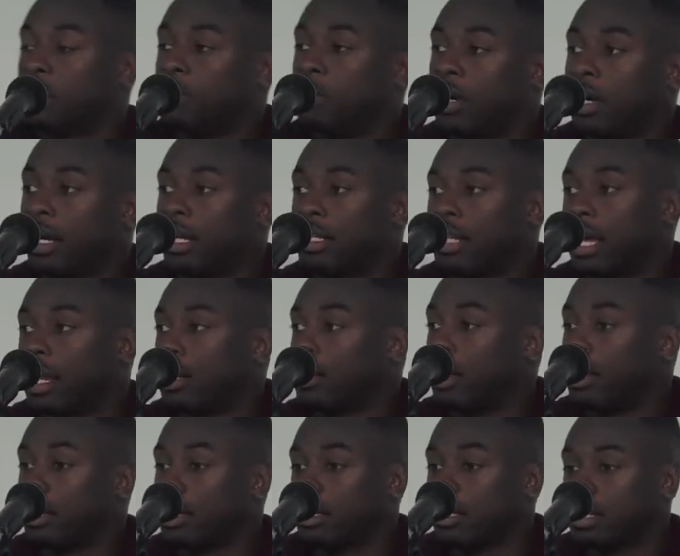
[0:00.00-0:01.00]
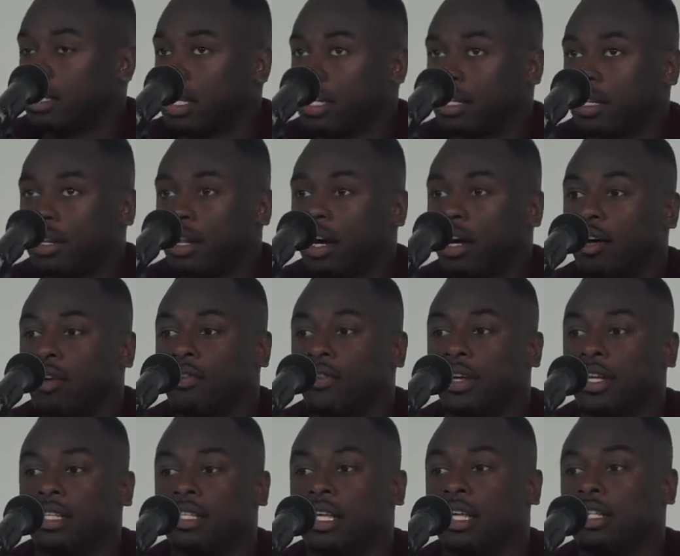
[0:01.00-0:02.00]
smart. He's got a great understanding of the
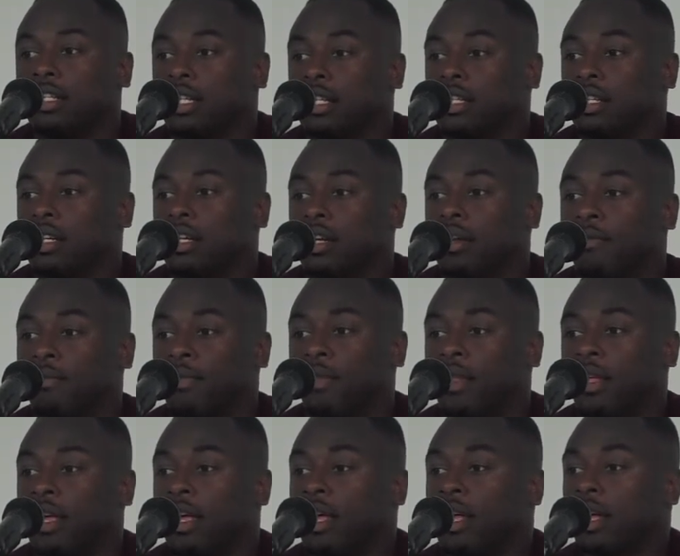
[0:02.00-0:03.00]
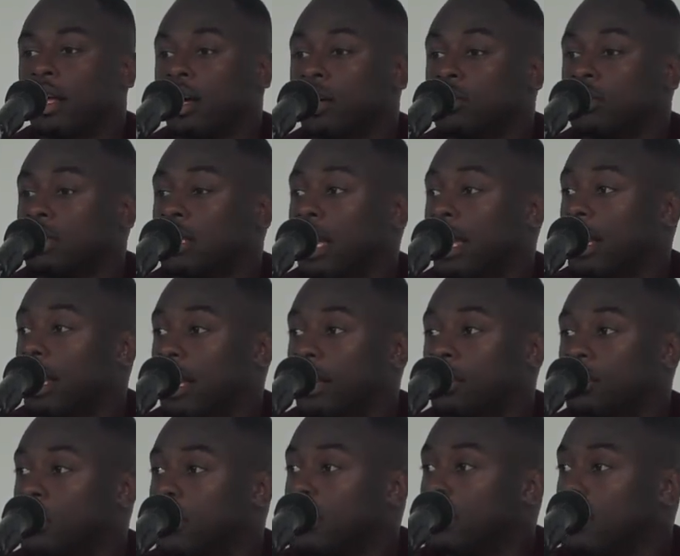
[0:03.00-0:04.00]
offense. He just, uh, coaches got a lot
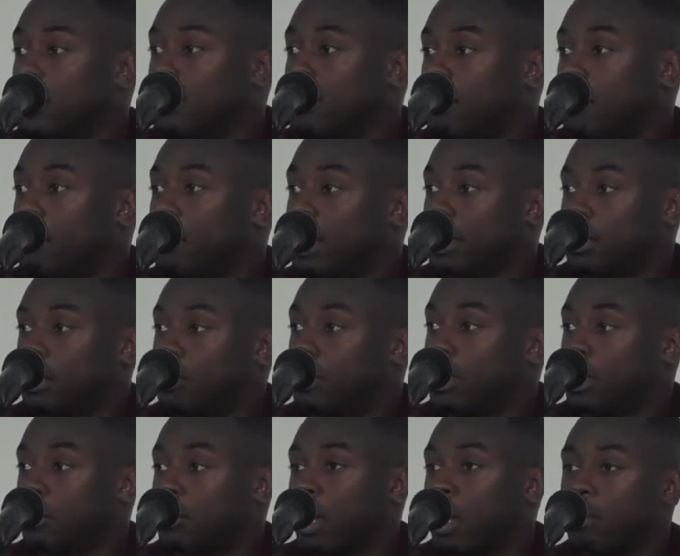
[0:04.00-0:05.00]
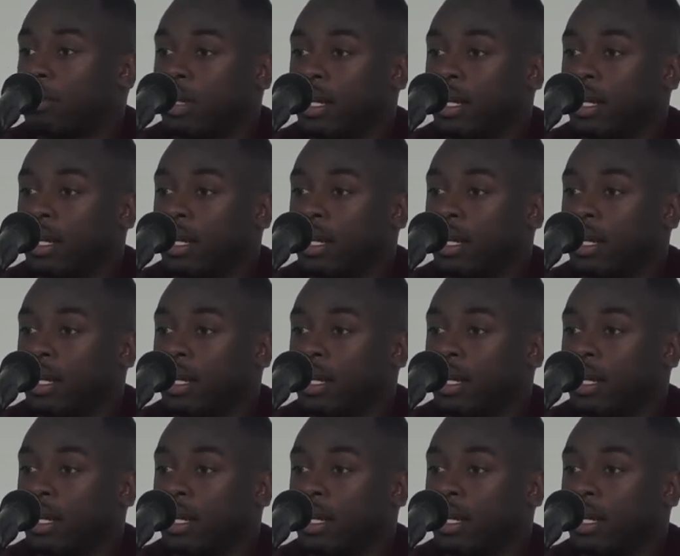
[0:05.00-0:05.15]
of trust in him to make sure we're in the right